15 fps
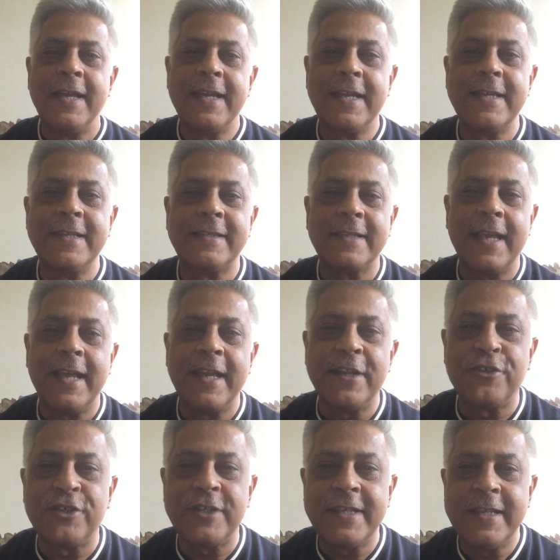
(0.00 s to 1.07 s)
his
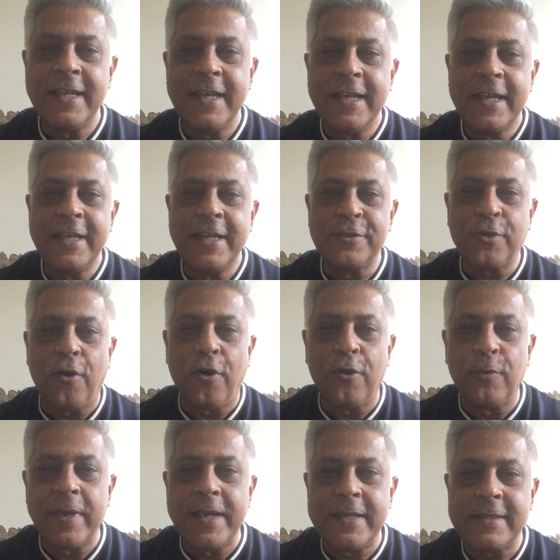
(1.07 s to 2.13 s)
energy is
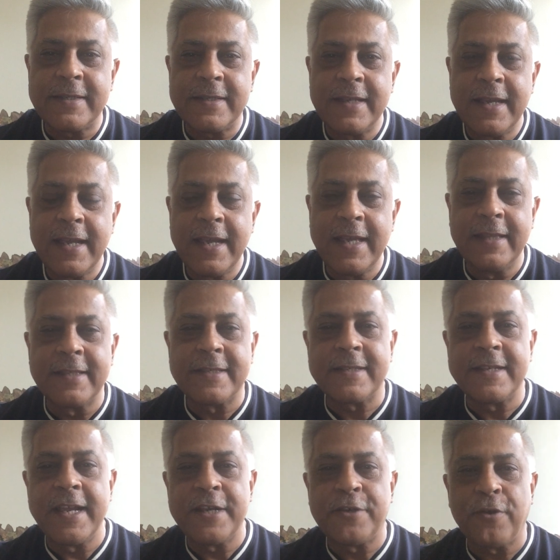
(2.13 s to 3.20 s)
always in the
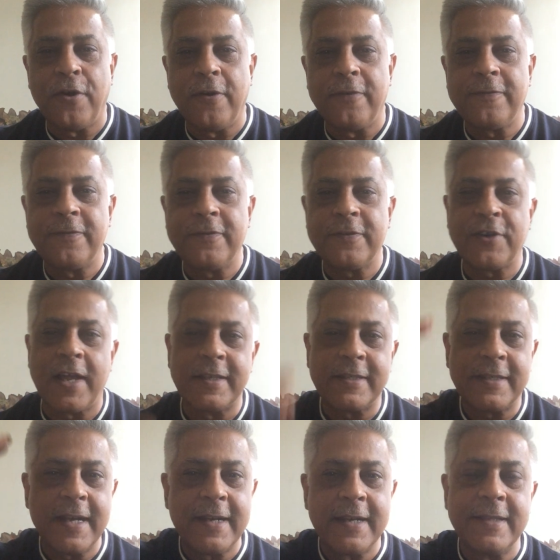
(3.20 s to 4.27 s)
state of
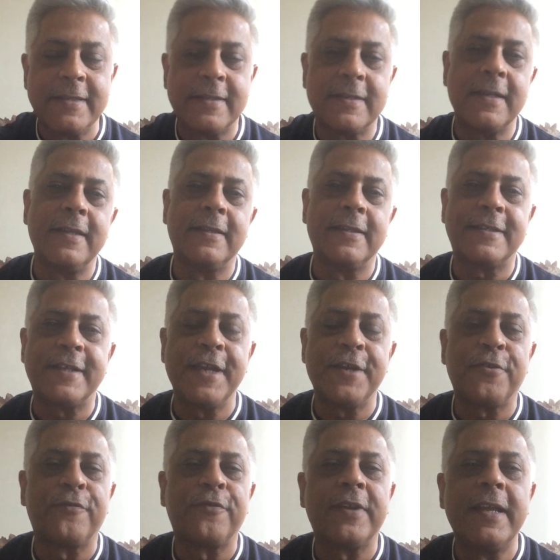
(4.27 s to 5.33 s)
transcendence, in the
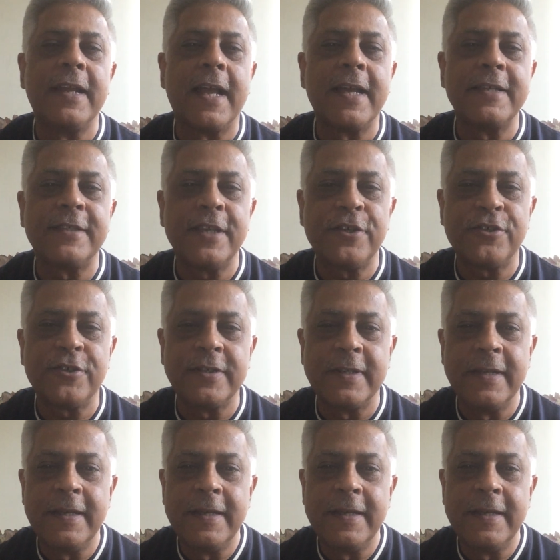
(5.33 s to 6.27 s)
state of realization.